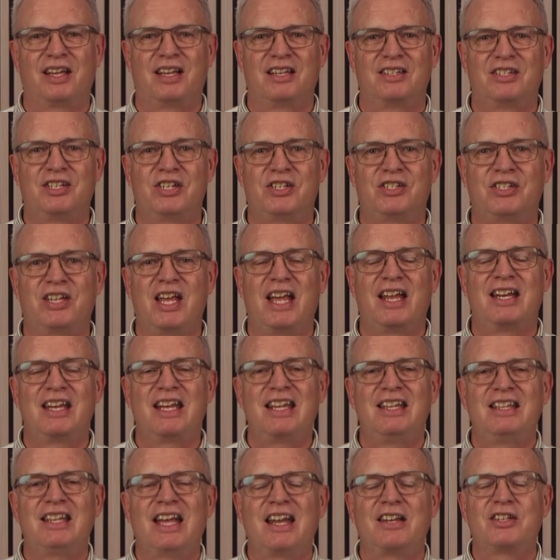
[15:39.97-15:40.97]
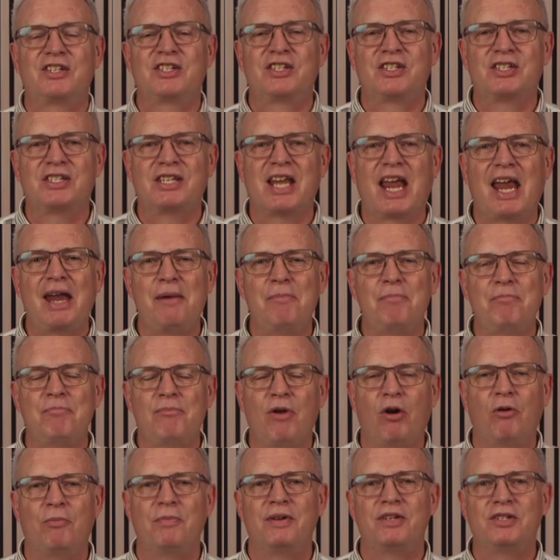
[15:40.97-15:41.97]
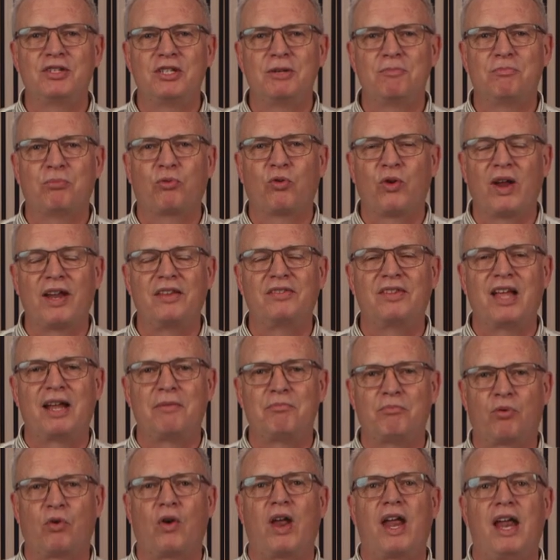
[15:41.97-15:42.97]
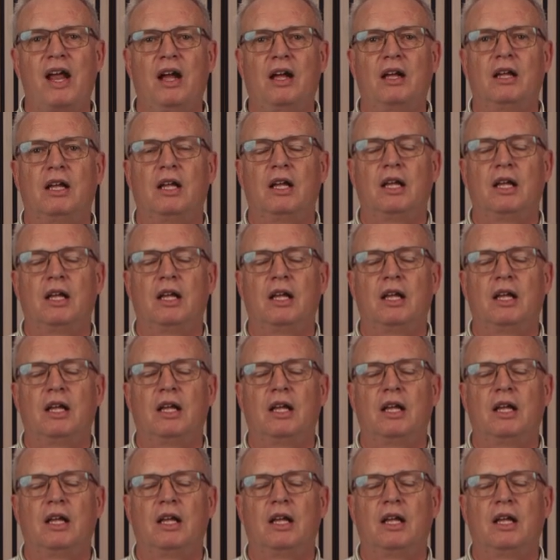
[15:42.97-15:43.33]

she said in that same moment she prayed that prayer,